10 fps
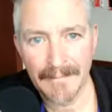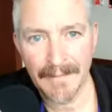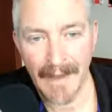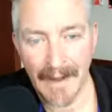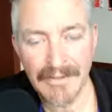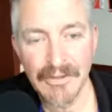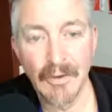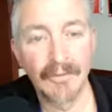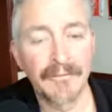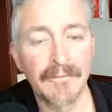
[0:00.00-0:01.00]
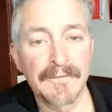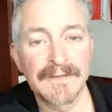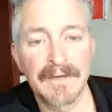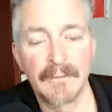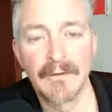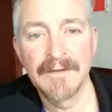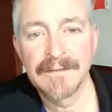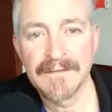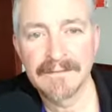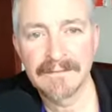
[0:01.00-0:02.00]
And as you go through those
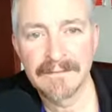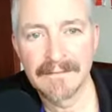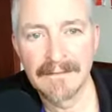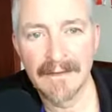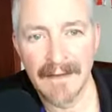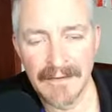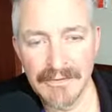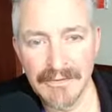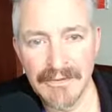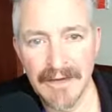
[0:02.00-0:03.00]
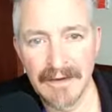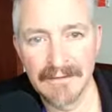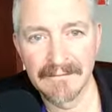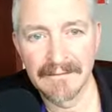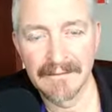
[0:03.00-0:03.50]
ceremonies, and as you share,